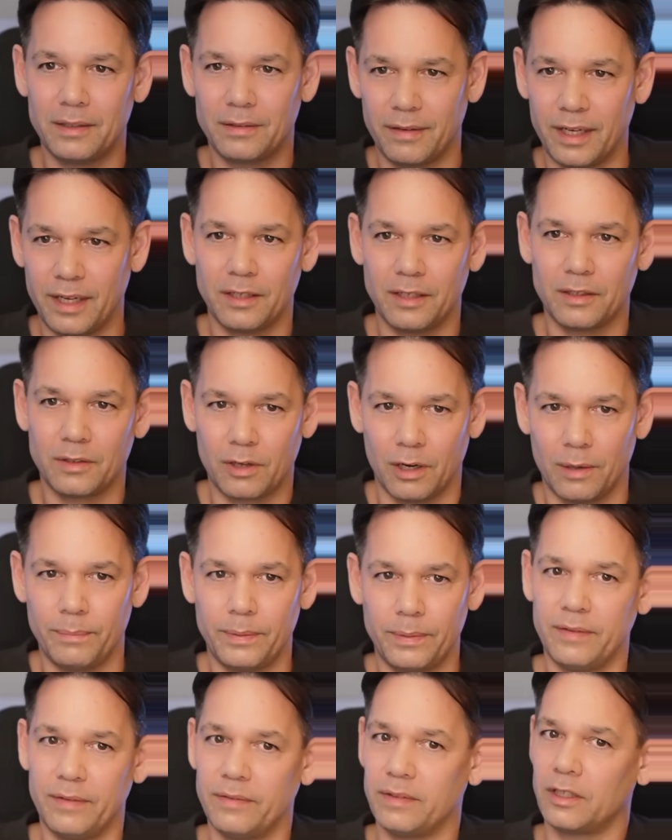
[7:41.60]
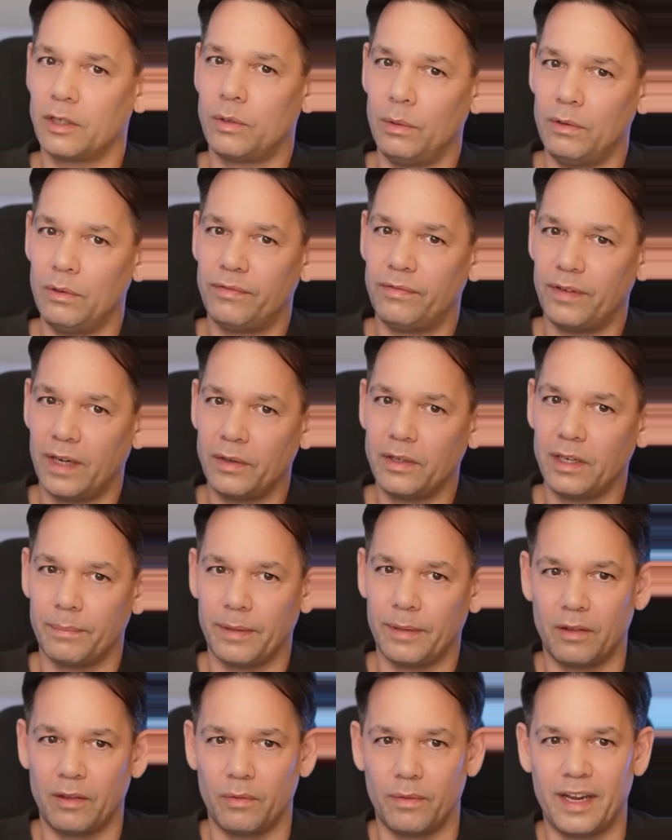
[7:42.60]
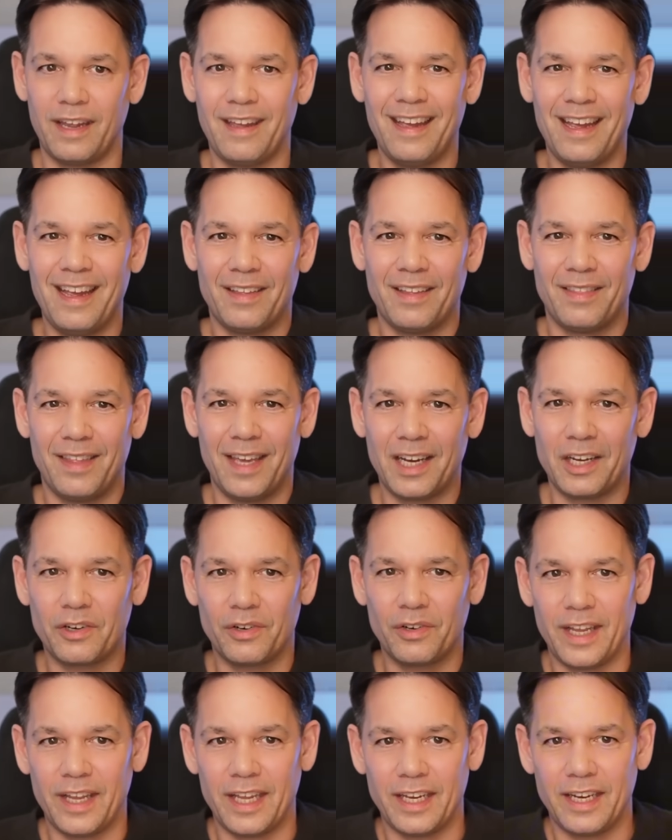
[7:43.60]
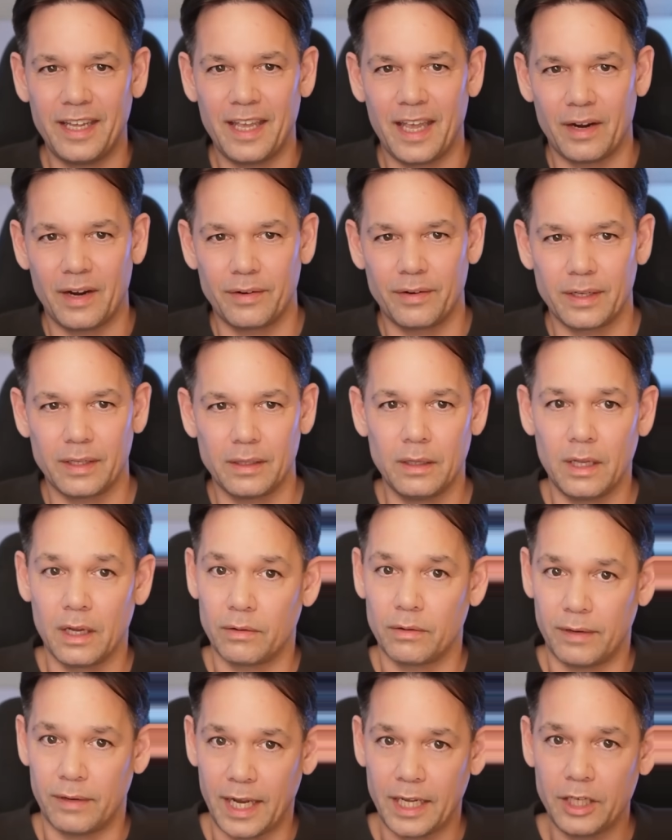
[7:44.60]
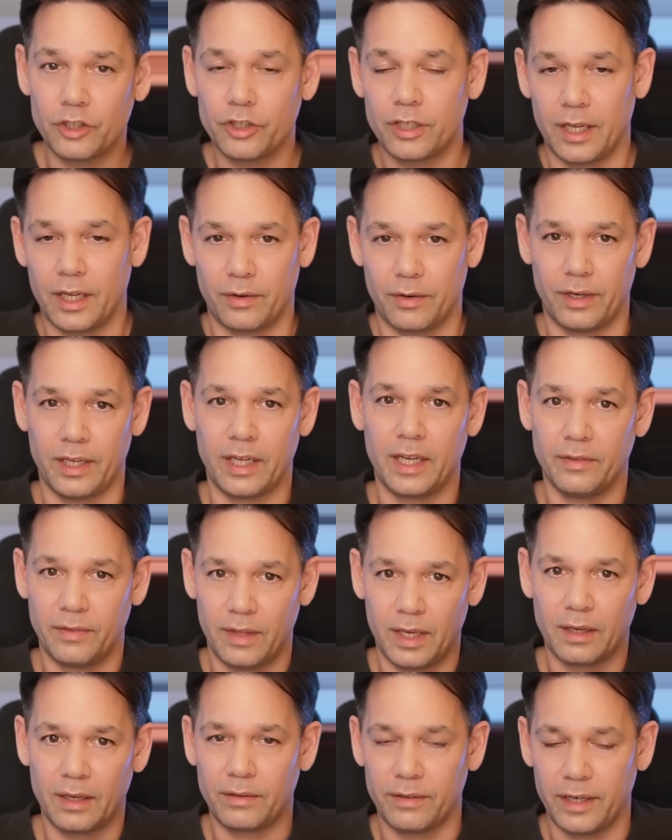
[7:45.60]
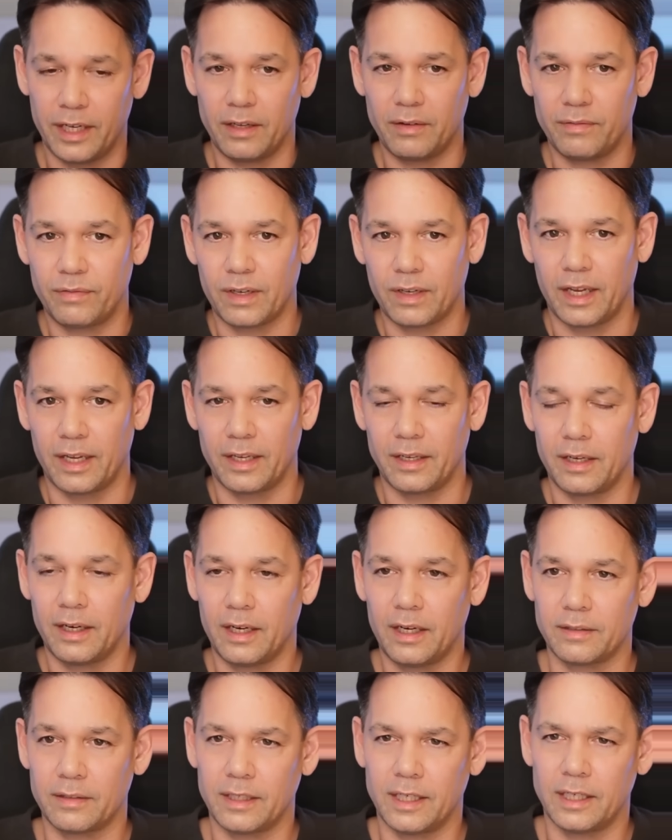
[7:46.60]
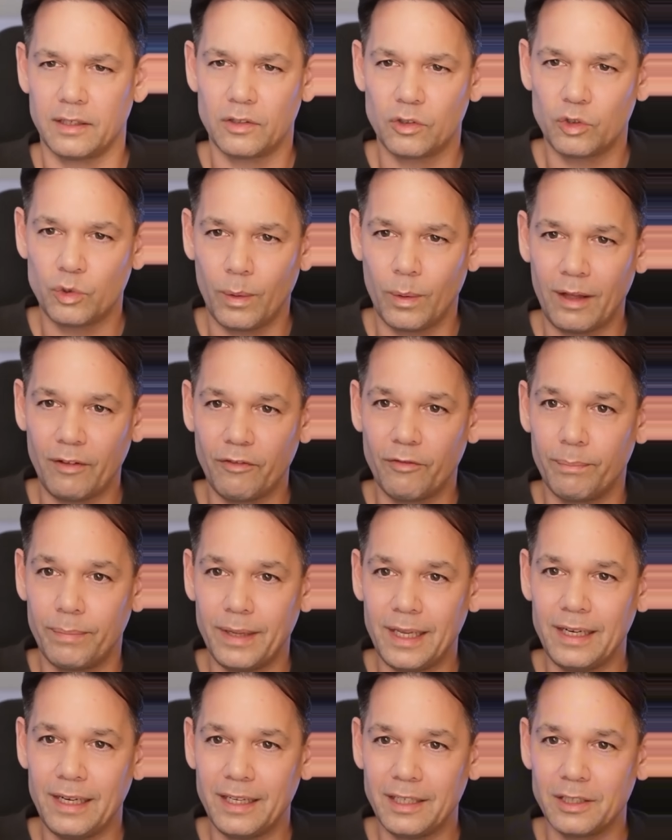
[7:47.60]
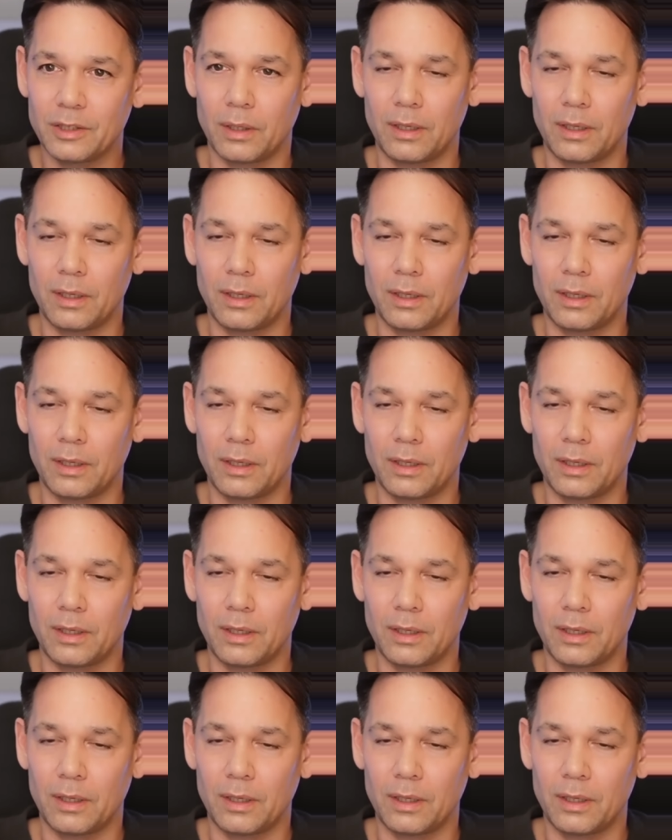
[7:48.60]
traded company with a cool founder, by the way. They're creating aerial ride sharing and they're creating flying cars. And it's $12 billion.